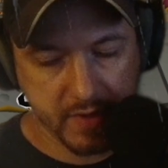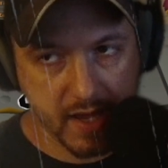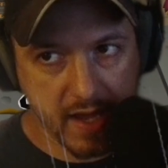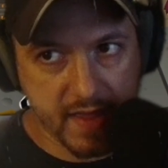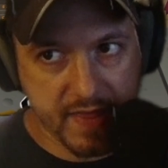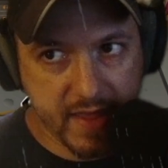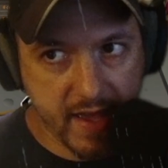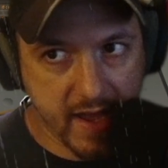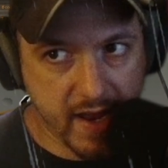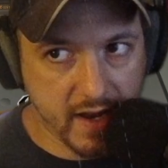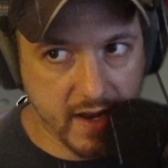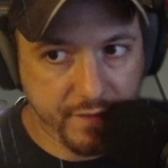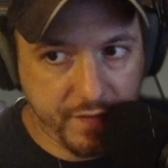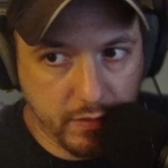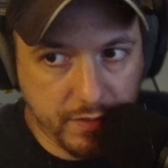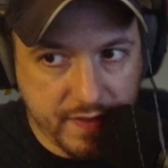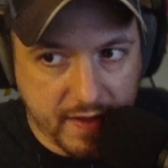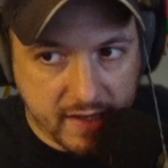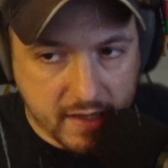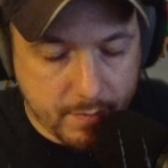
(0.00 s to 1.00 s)
And then
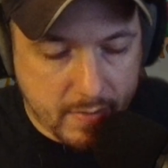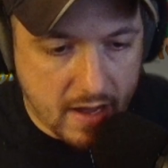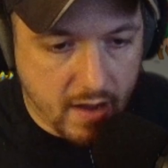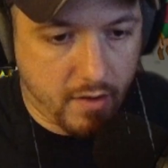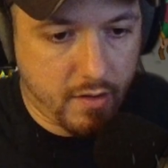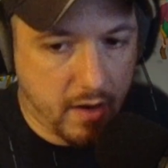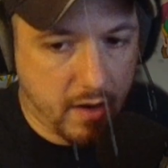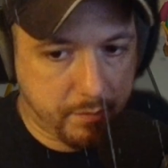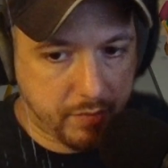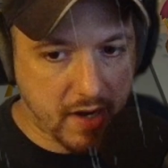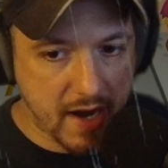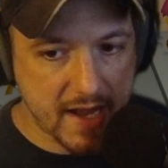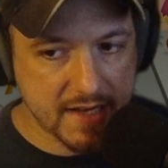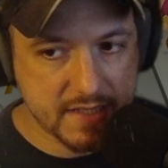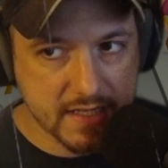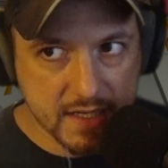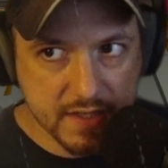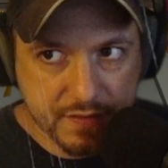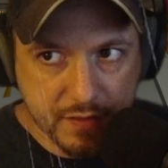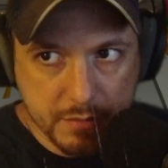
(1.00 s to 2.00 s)
if you think about a
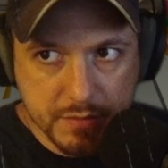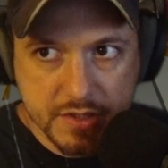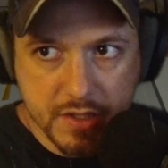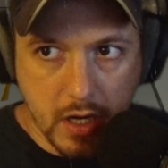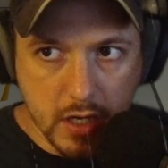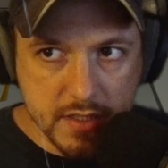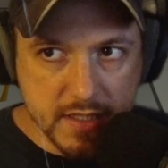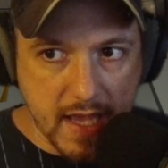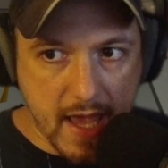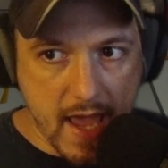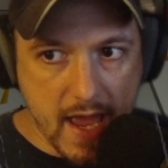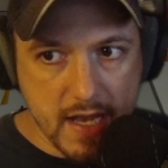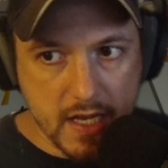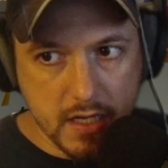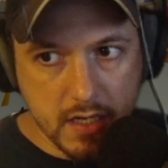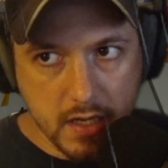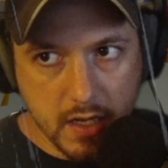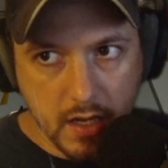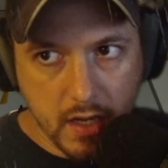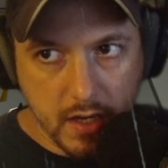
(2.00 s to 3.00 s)
process from start to
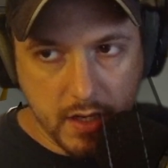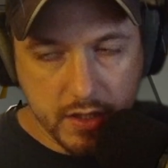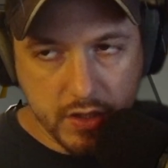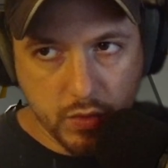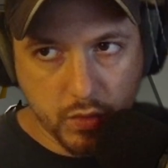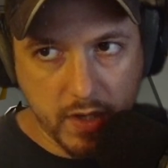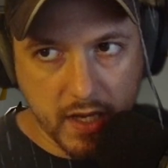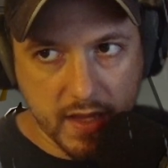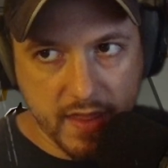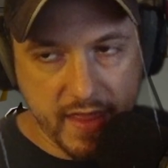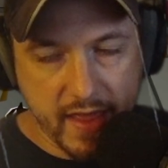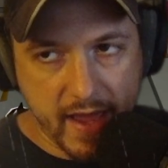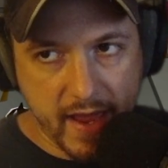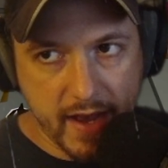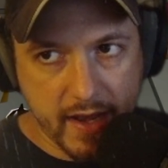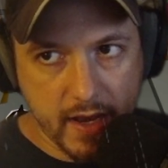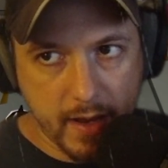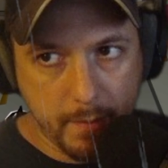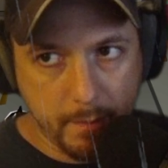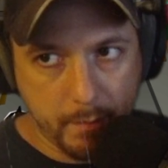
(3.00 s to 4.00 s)
end, you can
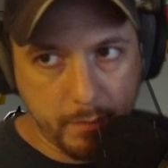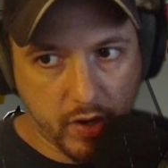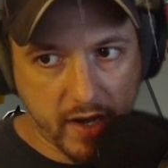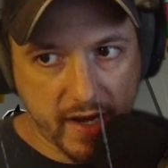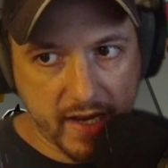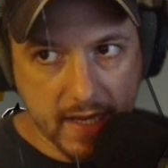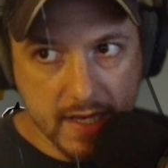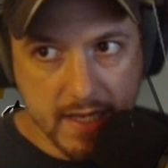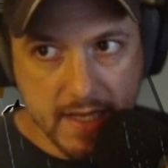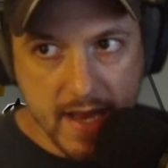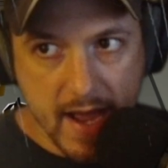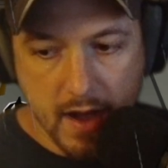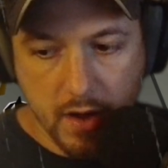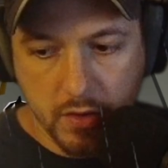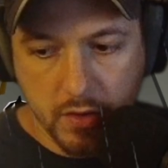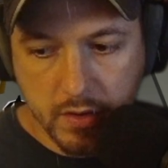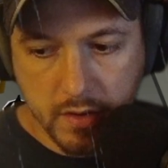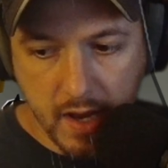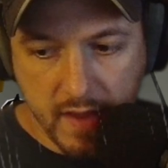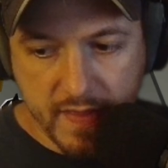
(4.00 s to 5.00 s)
then break it
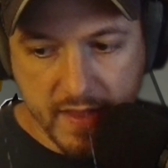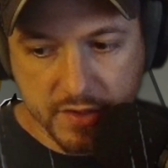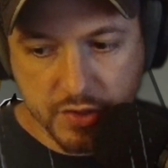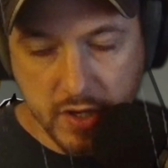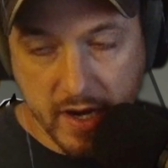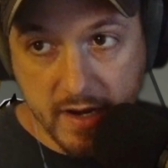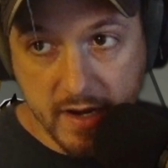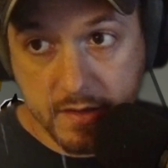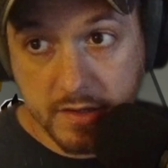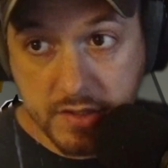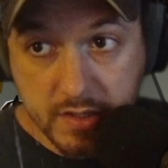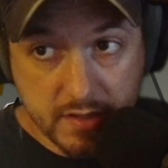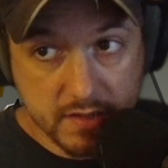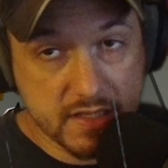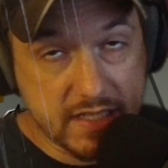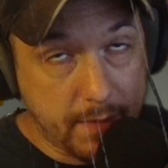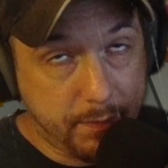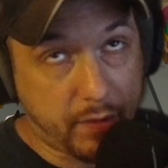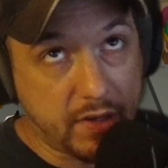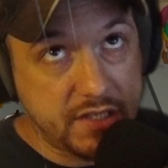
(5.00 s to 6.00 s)
down and then try to,
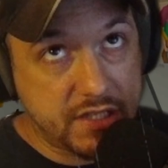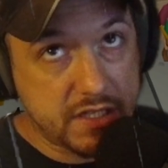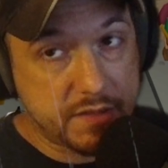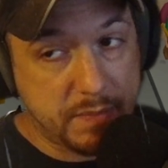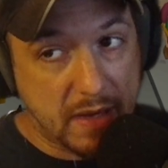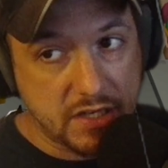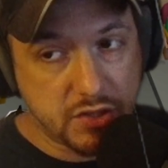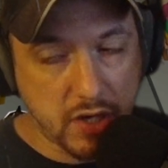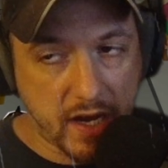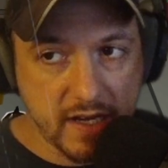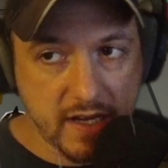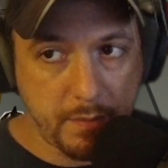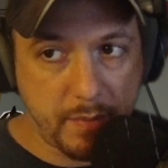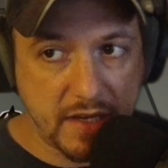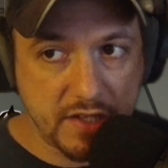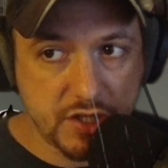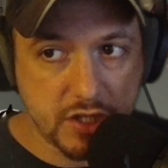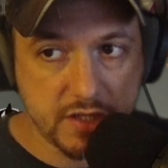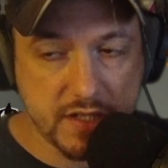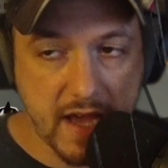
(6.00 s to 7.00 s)
simply just by trying to
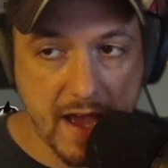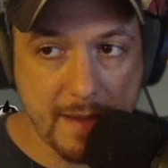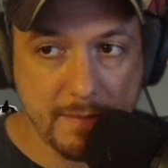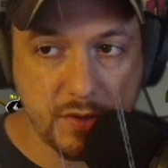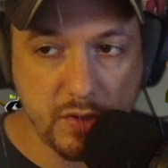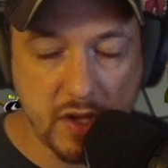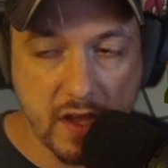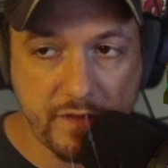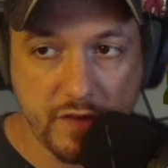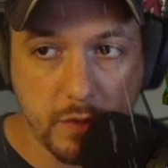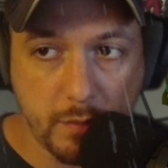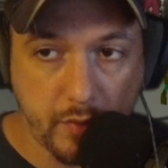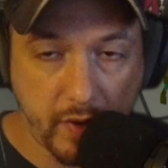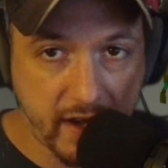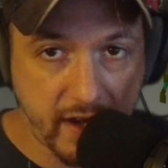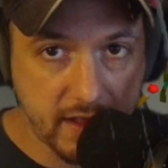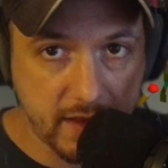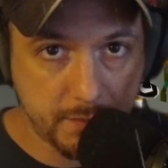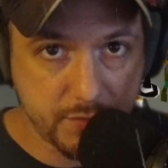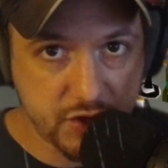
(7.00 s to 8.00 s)
beat your time, you give your
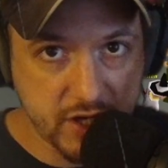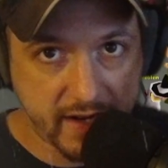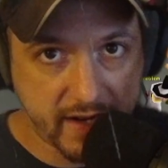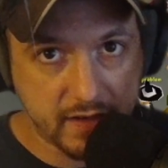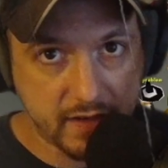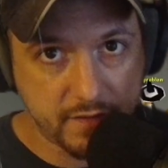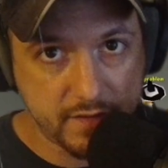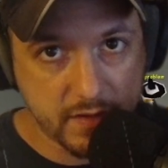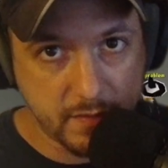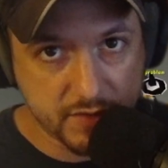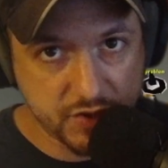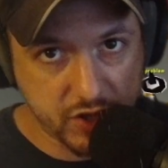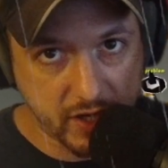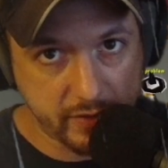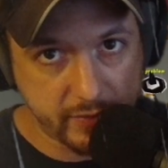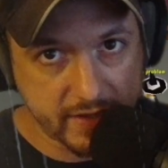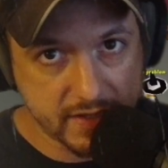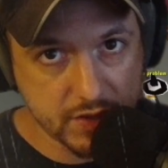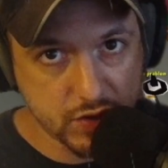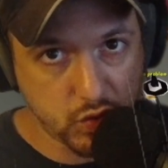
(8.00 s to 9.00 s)
brain an objective to
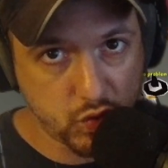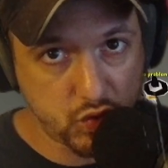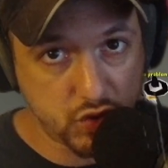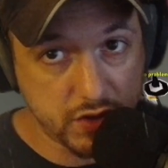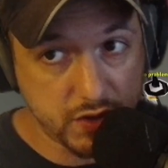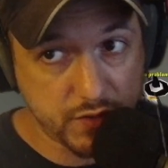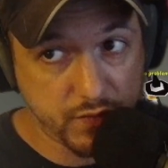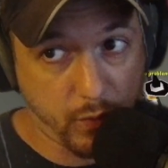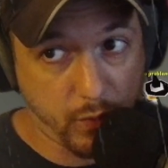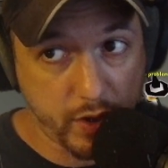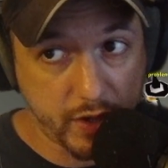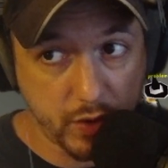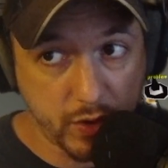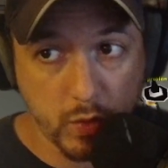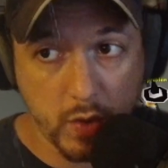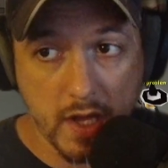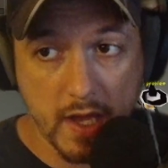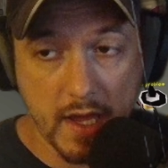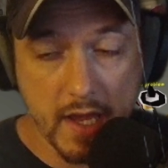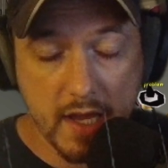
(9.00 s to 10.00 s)
generate solutions for
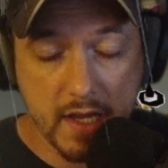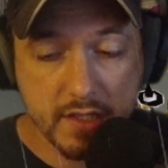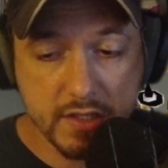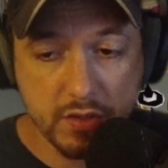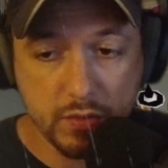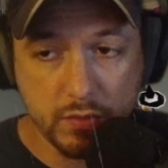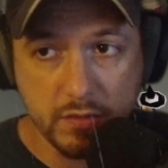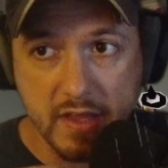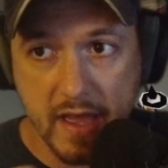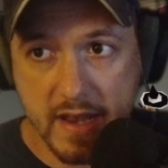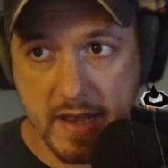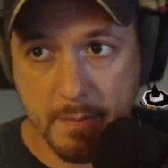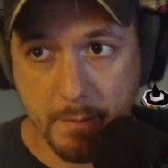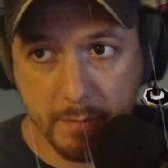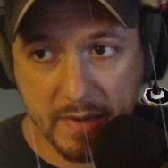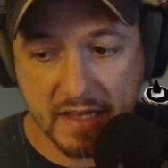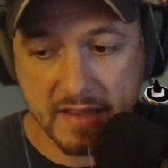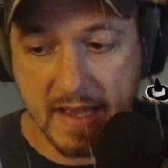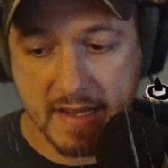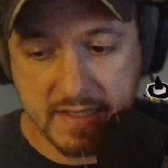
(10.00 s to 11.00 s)
you to then
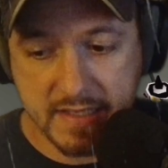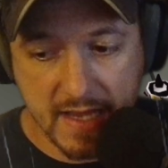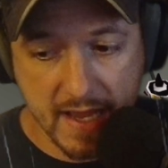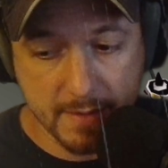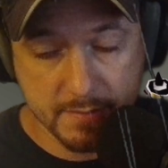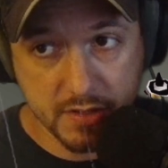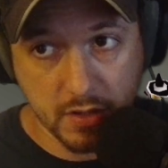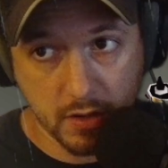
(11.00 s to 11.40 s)
beat that time.